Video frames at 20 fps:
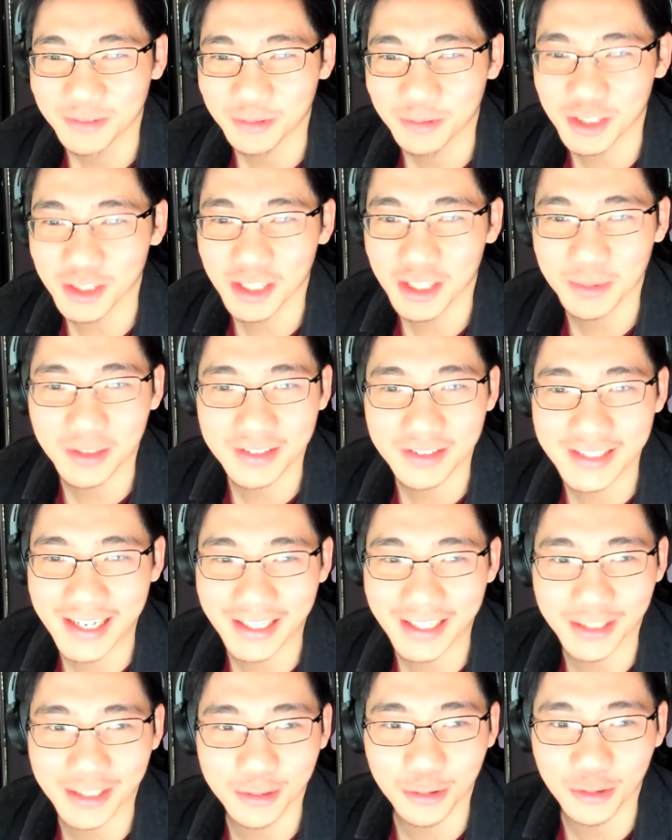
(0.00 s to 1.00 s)
We're talking about
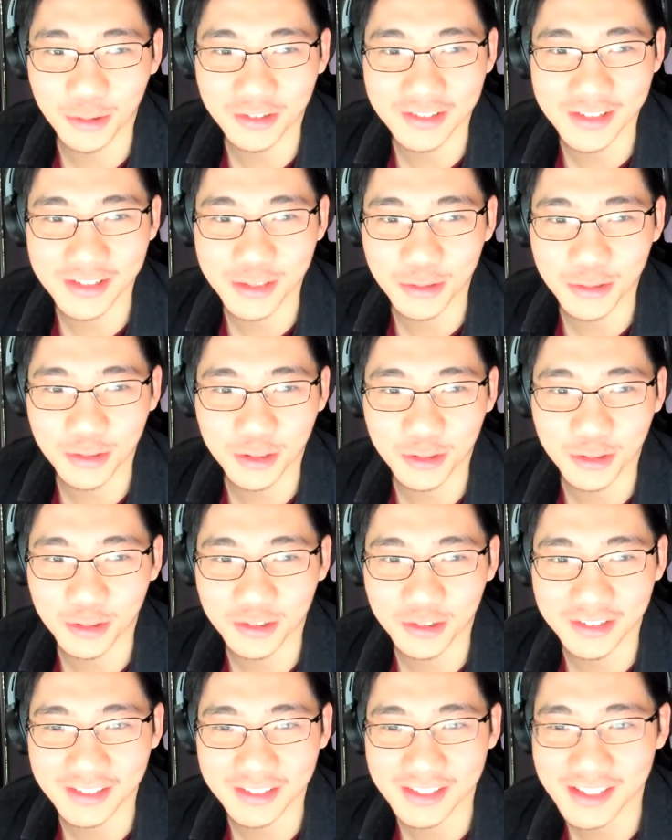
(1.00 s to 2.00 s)
decacorns,
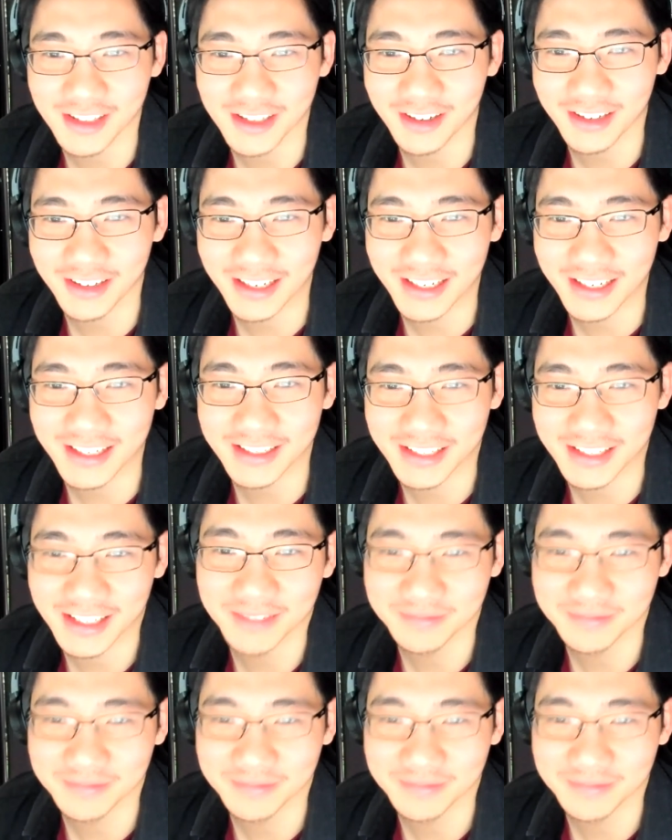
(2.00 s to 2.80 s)
unicorns, all that kind of